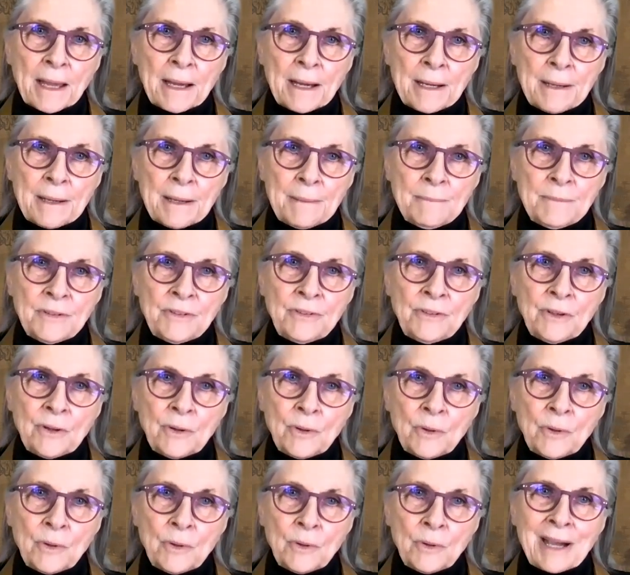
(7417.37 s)

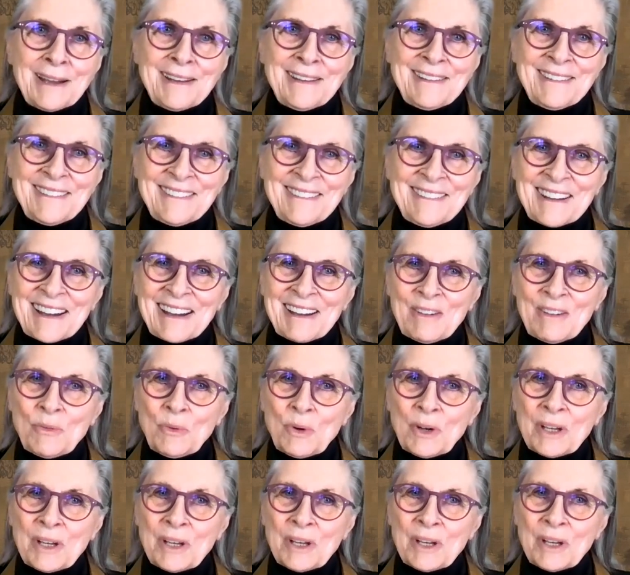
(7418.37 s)
So I
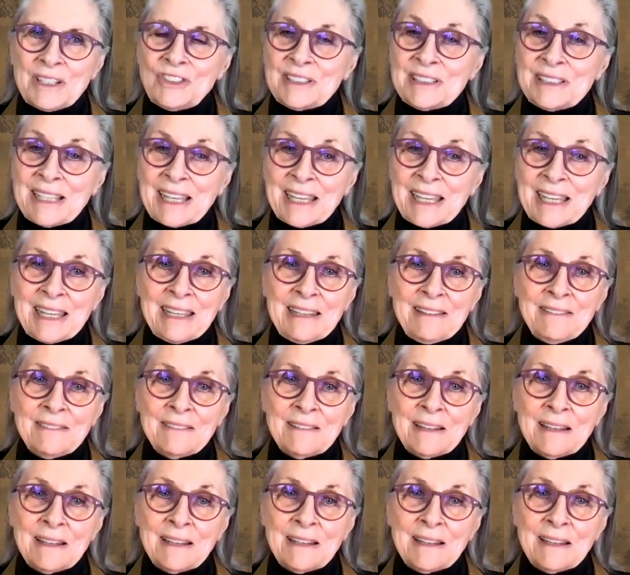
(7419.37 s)
want to just say